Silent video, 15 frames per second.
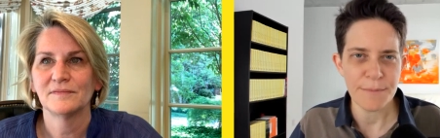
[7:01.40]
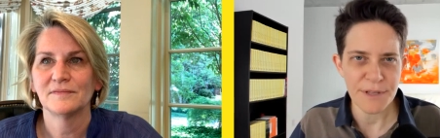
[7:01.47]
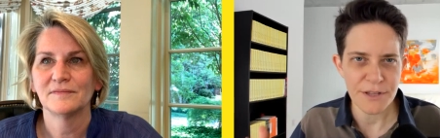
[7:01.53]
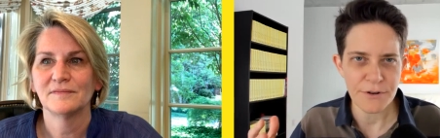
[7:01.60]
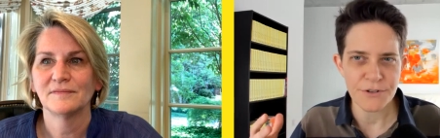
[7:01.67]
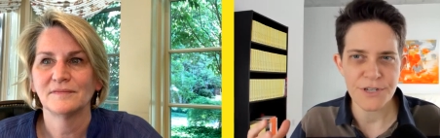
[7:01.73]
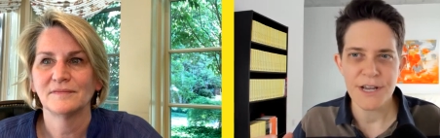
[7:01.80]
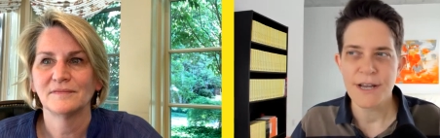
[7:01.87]
Speaker 1: I mean,
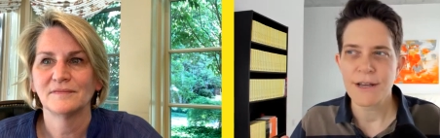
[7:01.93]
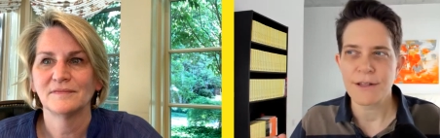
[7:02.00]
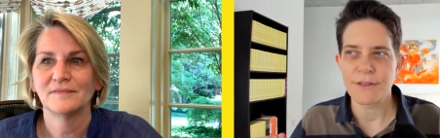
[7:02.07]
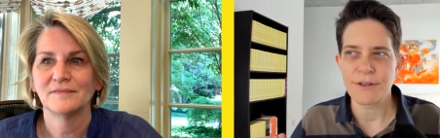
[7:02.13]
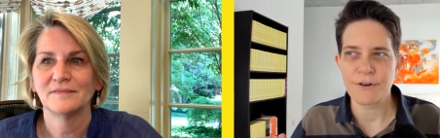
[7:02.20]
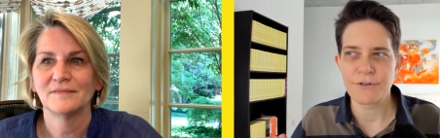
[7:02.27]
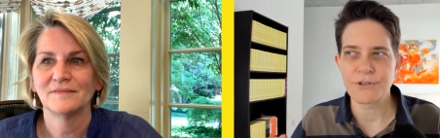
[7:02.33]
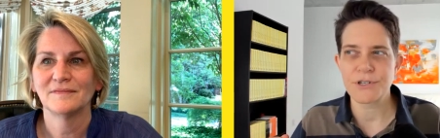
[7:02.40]
there's
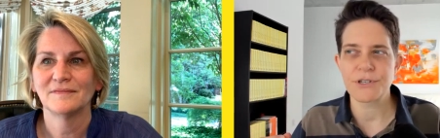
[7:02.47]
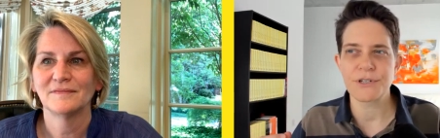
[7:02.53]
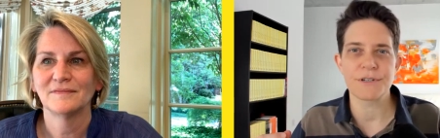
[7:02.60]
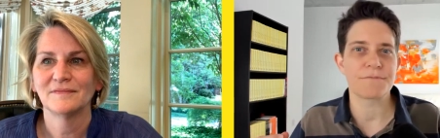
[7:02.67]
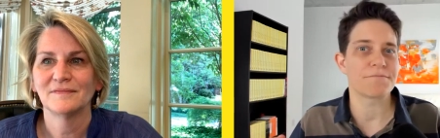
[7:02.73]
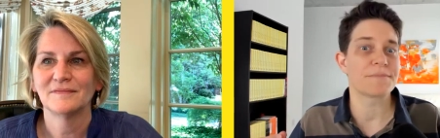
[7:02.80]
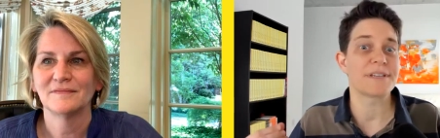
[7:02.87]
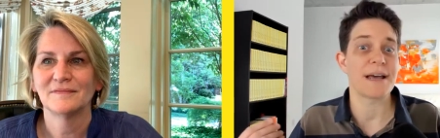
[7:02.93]
there's
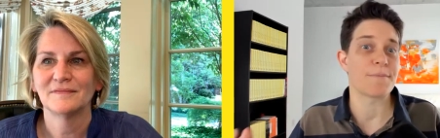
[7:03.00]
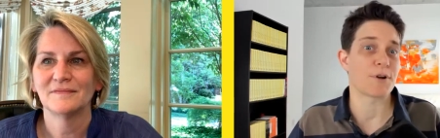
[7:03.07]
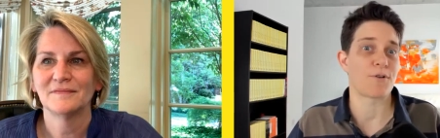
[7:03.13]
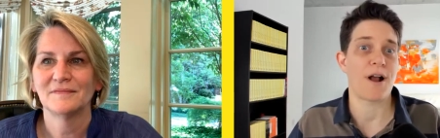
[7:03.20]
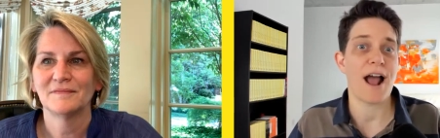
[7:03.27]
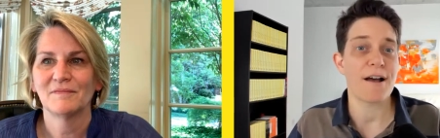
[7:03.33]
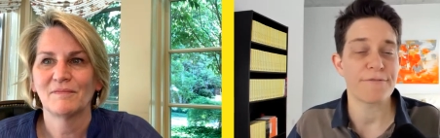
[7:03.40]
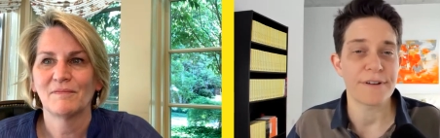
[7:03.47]

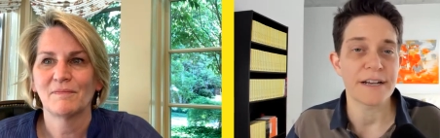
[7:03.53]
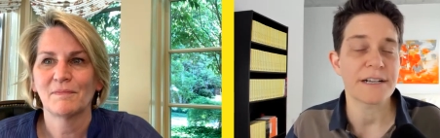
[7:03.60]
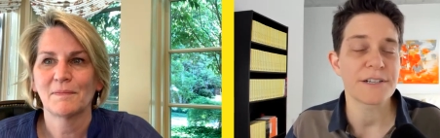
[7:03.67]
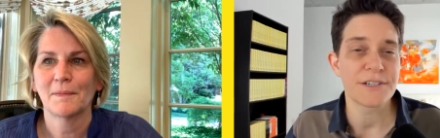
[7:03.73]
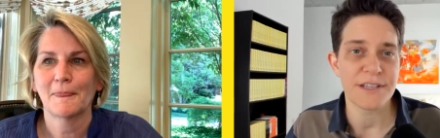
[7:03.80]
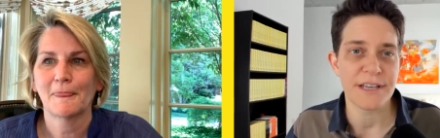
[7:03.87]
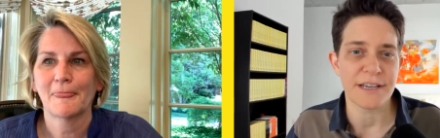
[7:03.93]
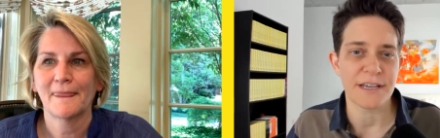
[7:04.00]

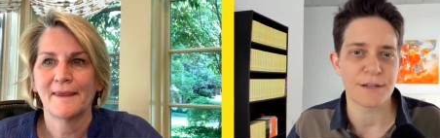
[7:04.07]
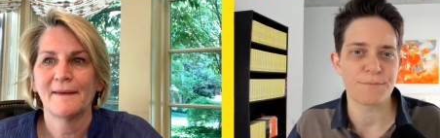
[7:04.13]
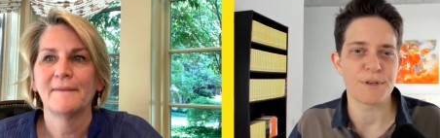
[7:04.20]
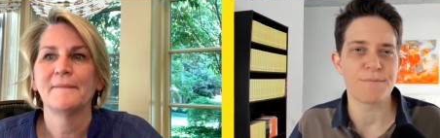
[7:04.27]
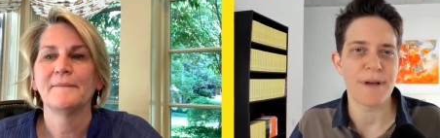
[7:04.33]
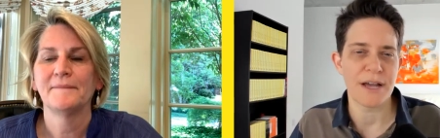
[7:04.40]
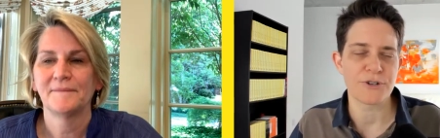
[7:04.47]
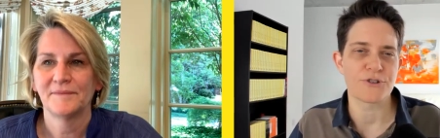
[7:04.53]
demographics that can be
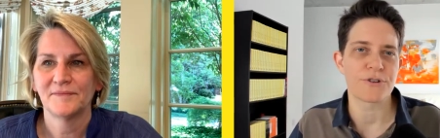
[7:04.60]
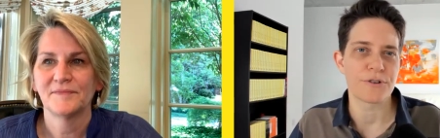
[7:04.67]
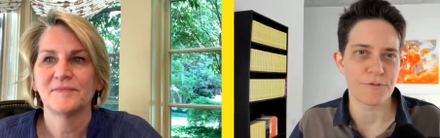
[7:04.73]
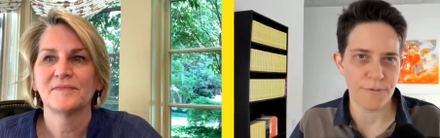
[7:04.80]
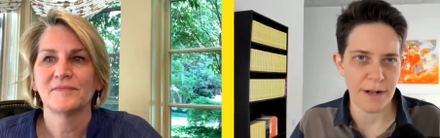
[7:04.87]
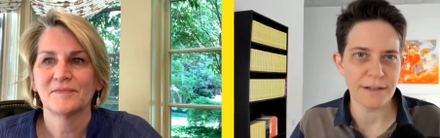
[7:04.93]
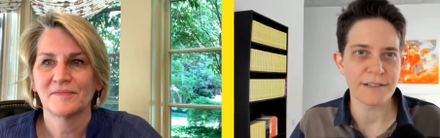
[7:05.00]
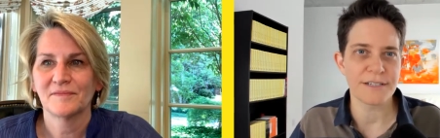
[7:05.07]
measured
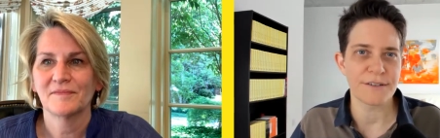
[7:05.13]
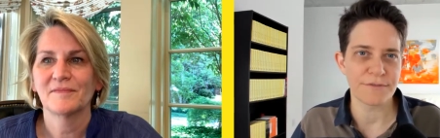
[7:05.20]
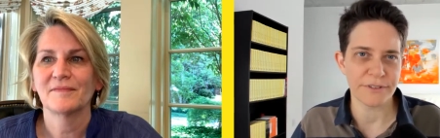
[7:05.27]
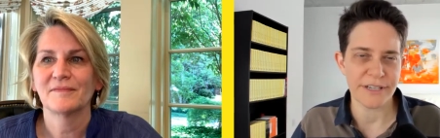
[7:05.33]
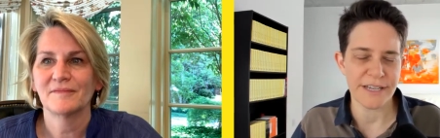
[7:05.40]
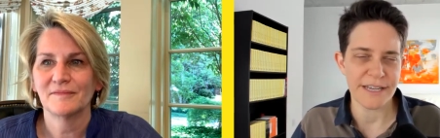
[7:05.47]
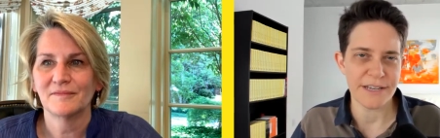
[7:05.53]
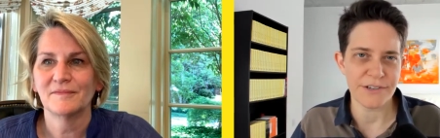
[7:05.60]

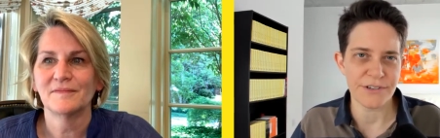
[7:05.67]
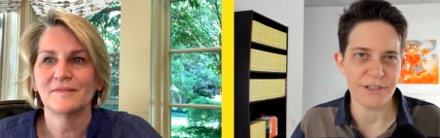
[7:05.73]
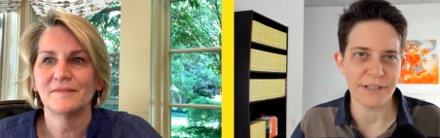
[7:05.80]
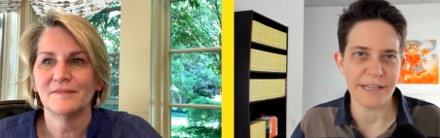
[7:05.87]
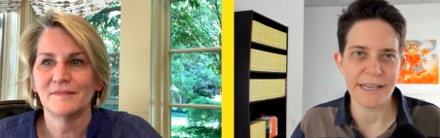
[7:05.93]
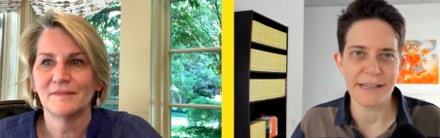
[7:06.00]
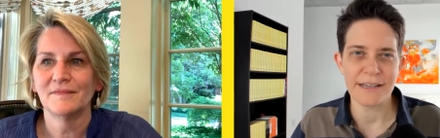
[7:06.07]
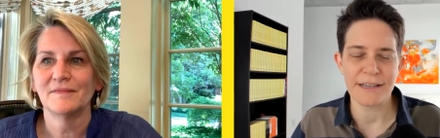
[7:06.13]
relatively
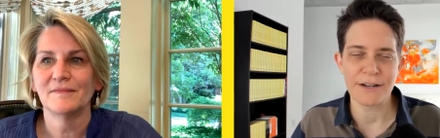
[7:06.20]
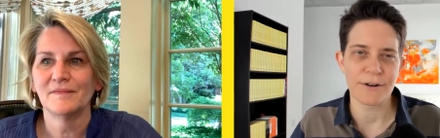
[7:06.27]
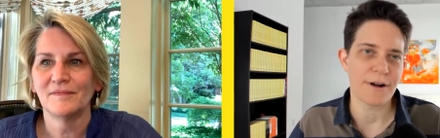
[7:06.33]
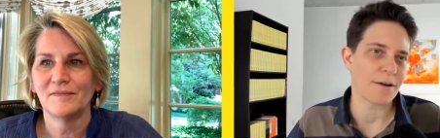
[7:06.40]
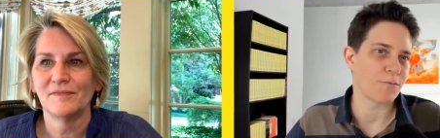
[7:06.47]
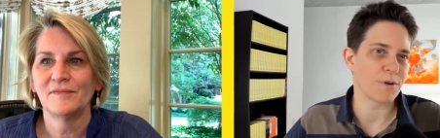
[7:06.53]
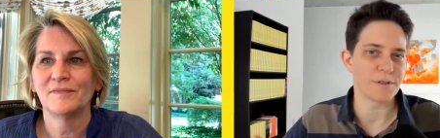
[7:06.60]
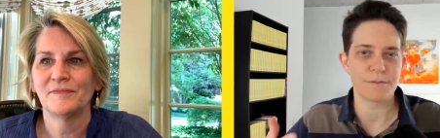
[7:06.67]
easily you know
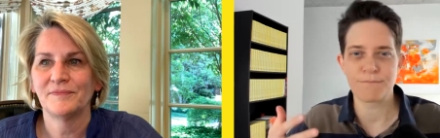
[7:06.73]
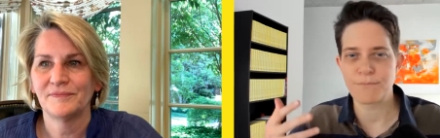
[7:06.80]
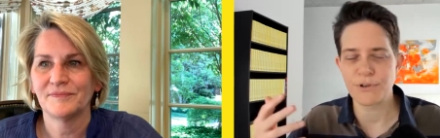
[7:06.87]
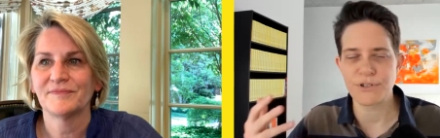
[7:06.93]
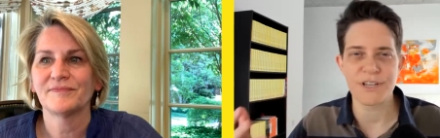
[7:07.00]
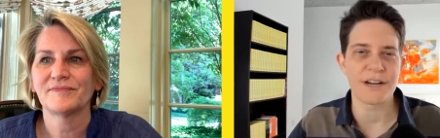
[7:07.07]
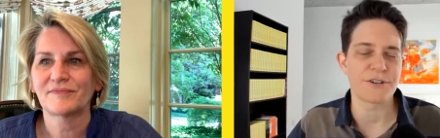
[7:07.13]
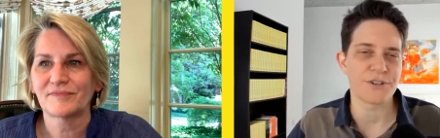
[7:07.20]
what
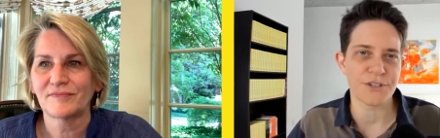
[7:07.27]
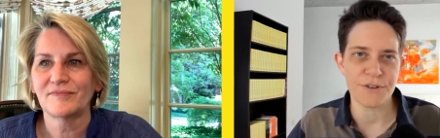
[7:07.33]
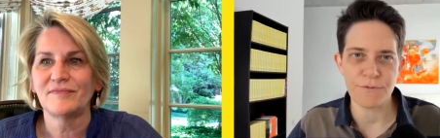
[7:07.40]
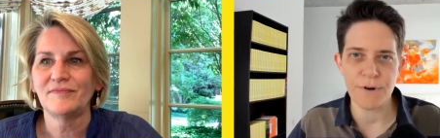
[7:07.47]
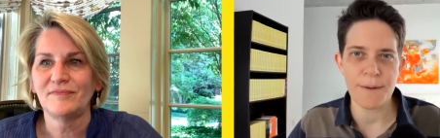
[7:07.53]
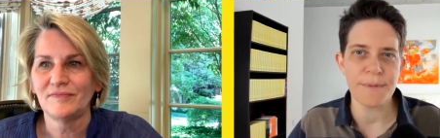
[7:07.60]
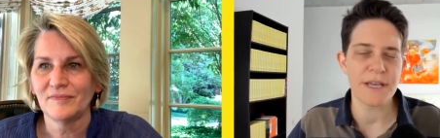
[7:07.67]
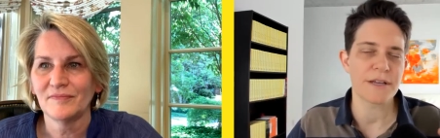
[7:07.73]
percentages of
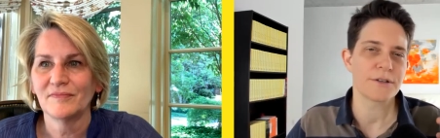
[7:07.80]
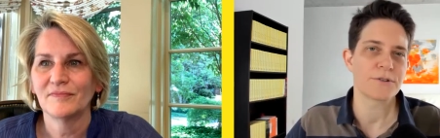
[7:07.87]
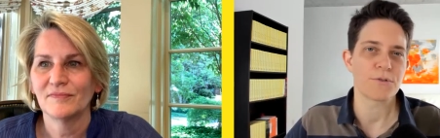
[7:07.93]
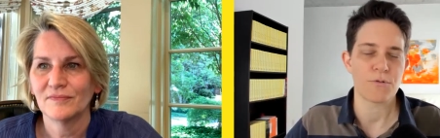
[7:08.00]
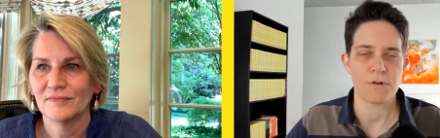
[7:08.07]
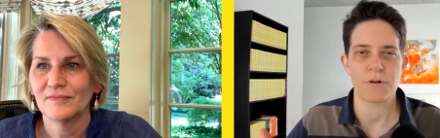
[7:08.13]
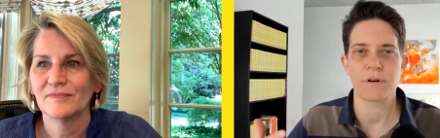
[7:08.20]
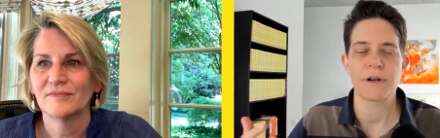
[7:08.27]
women
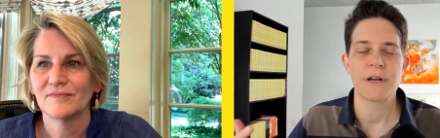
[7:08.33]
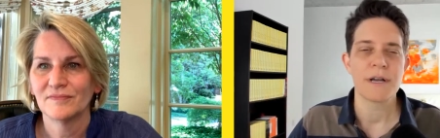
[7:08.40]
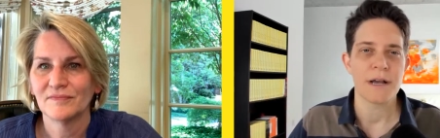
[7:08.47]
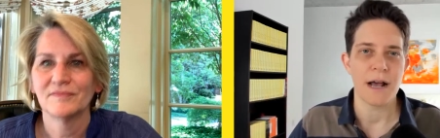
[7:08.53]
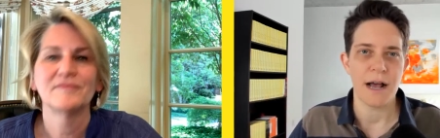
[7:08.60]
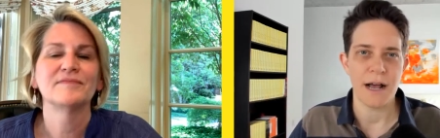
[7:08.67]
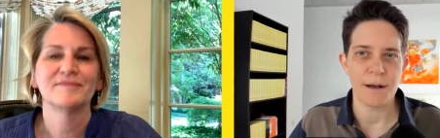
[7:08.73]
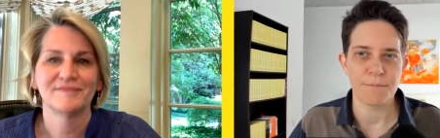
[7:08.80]
or
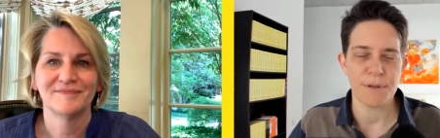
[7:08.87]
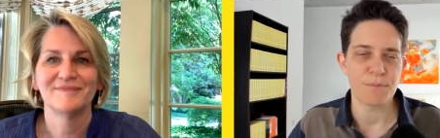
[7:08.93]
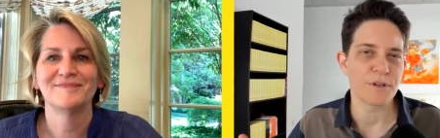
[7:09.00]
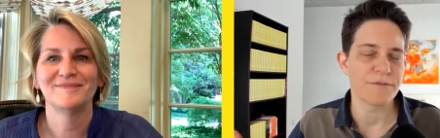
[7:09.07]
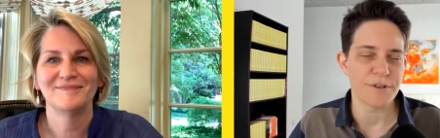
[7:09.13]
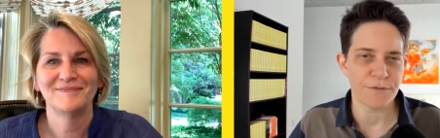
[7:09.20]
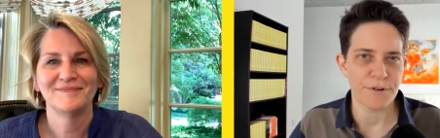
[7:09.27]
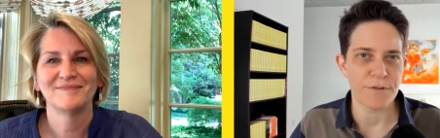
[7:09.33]
um, people
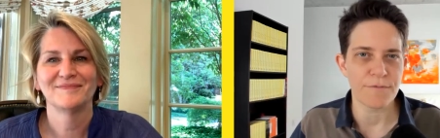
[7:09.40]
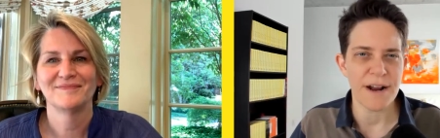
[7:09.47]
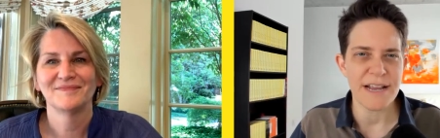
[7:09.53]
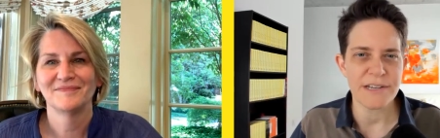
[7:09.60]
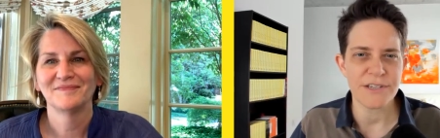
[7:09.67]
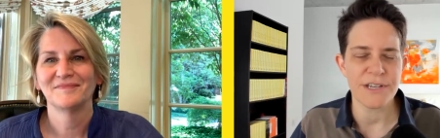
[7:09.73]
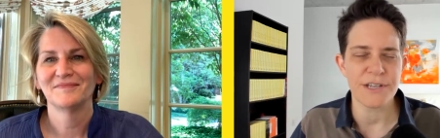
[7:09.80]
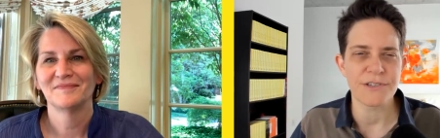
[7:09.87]
of different
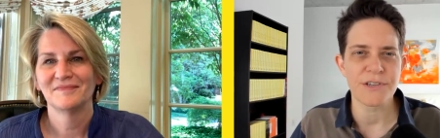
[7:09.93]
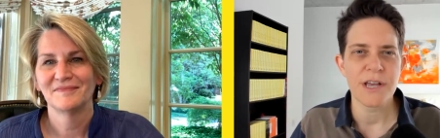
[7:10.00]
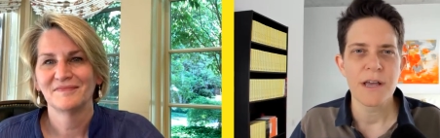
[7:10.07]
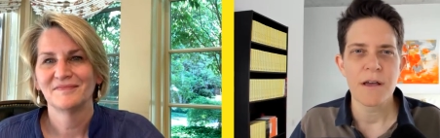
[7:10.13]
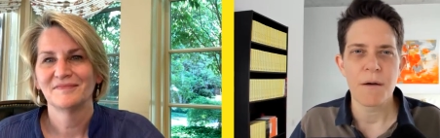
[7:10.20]
races